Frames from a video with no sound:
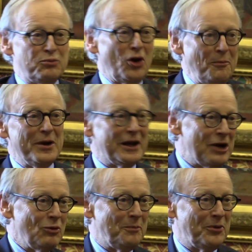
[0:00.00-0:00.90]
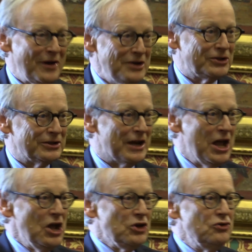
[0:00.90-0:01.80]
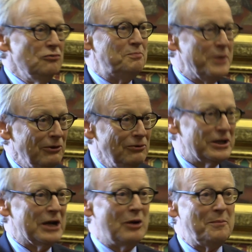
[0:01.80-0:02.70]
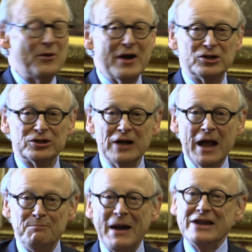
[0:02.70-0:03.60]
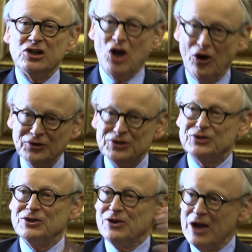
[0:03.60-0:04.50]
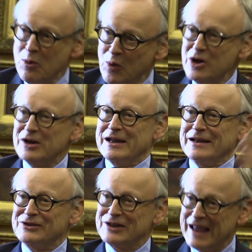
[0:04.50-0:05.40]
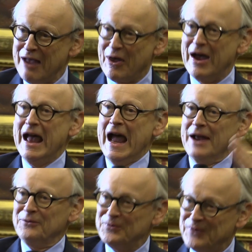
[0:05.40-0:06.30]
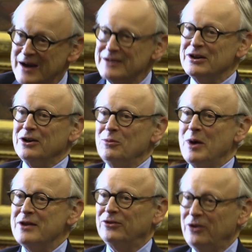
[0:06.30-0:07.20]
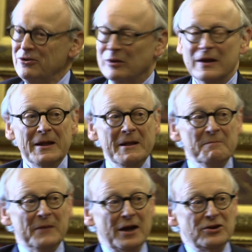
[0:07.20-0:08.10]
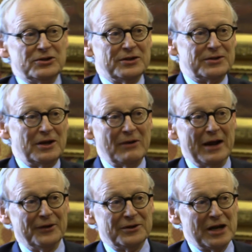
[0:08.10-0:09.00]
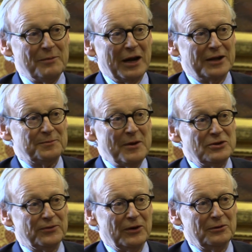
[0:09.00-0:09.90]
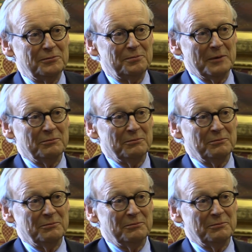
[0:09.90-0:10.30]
proper cooperation. You build cooperation by constantly working together and finding a way through. I used to sit around the table, I suppose, for